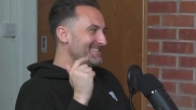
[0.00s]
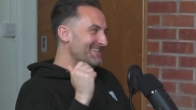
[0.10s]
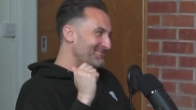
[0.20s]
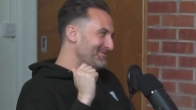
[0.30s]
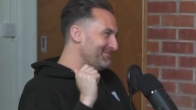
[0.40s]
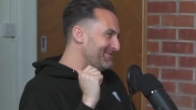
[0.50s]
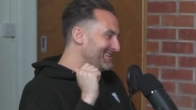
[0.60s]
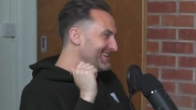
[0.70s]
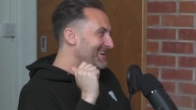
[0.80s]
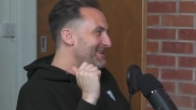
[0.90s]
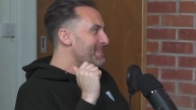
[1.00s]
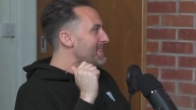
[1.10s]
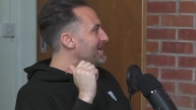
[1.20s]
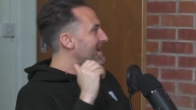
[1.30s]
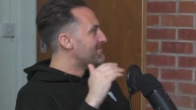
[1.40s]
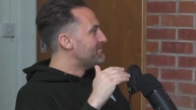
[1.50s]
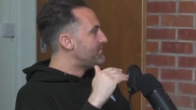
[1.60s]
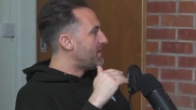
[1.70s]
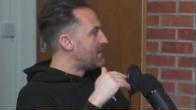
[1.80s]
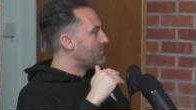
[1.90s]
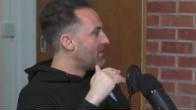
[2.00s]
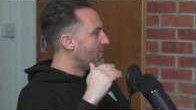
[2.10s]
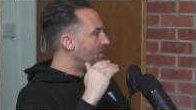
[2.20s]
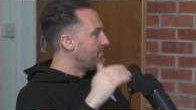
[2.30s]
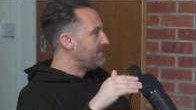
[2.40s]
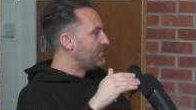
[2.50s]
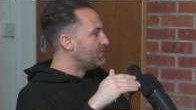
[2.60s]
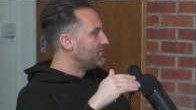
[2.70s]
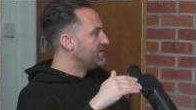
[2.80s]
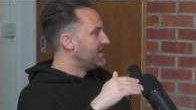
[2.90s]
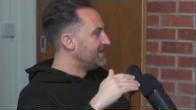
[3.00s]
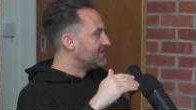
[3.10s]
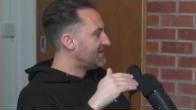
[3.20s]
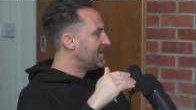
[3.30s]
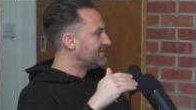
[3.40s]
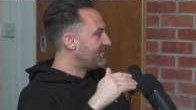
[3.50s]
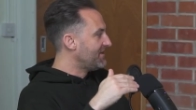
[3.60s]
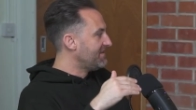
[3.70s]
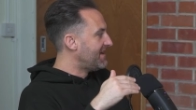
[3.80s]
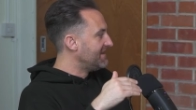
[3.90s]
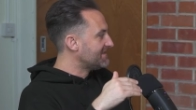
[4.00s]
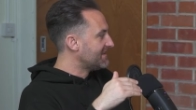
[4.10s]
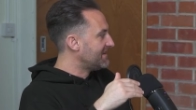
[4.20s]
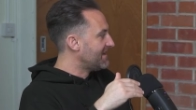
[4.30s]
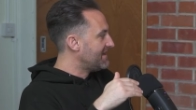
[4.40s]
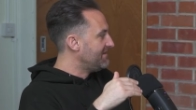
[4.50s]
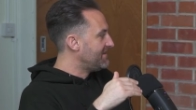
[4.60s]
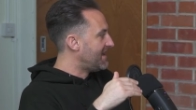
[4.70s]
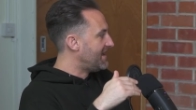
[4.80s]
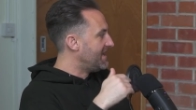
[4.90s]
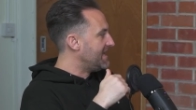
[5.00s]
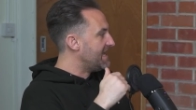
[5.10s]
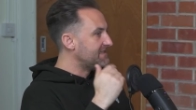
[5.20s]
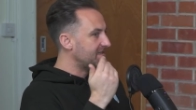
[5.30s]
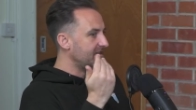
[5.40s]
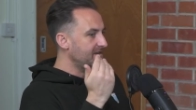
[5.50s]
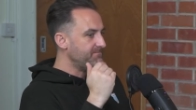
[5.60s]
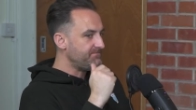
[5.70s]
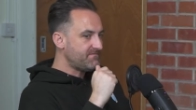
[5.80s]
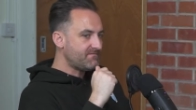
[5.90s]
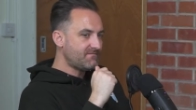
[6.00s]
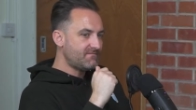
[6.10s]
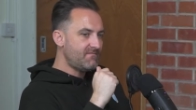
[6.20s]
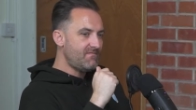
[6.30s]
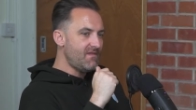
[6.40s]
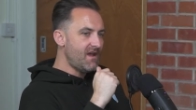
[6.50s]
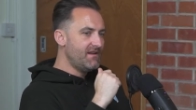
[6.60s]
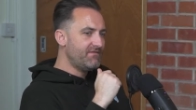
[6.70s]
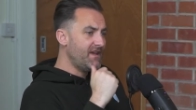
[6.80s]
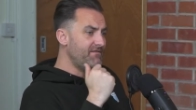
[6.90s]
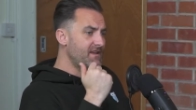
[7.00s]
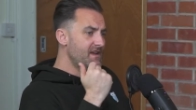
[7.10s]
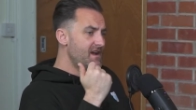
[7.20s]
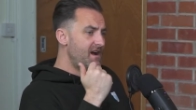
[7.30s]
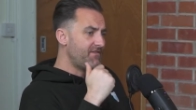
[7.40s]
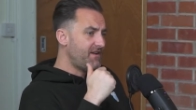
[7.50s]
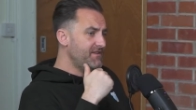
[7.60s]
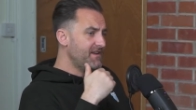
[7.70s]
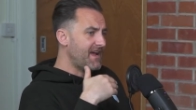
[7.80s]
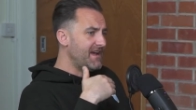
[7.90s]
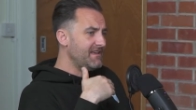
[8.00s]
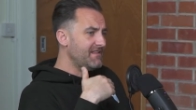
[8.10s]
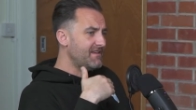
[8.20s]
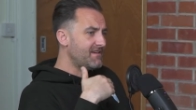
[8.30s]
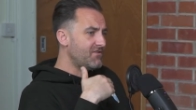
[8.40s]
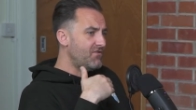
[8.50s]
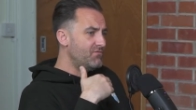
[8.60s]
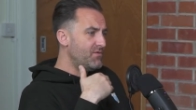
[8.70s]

and I know you would. But I know a lot of people don't, and it's funny that it's like I even had it yesterday, and I've given the guy like all my